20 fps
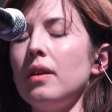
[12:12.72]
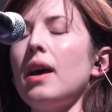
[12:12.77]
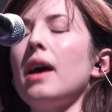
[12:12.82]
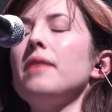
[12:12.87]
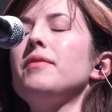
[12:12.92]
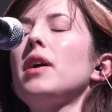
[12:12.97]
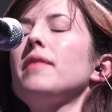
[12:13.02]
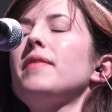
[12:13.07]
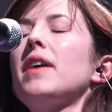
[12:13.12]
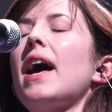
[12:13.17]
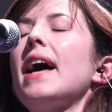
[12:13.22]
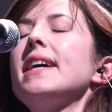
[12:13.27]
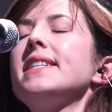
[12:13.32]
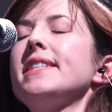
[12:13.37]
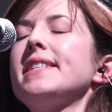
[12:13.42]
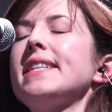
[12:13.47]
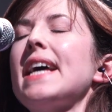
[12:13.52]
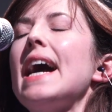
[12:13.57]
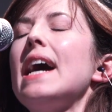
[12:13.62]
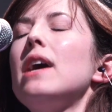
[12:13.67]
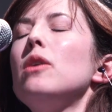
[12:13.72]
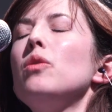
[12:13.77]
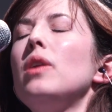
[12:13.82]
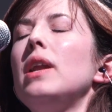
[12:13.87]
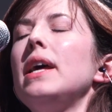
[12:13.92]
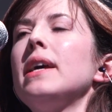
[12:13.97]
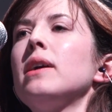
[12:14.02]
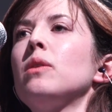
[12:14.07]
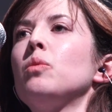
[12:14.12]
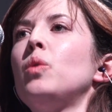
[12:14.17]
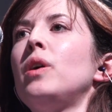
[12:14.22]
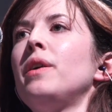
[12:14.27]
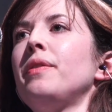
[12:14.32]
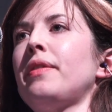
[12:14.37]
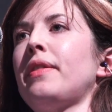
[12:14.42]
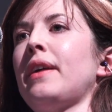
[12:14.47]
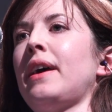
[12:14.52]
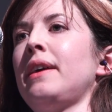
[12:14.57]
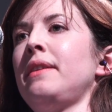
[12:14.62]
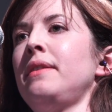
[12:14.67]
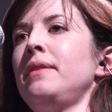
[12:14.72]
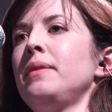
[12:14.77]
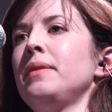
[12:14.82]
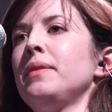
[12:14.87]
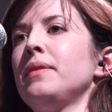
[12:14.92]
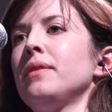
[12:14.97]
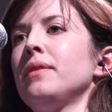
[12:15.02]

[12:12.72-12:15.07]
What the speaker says: Have you ever had a toweling one then?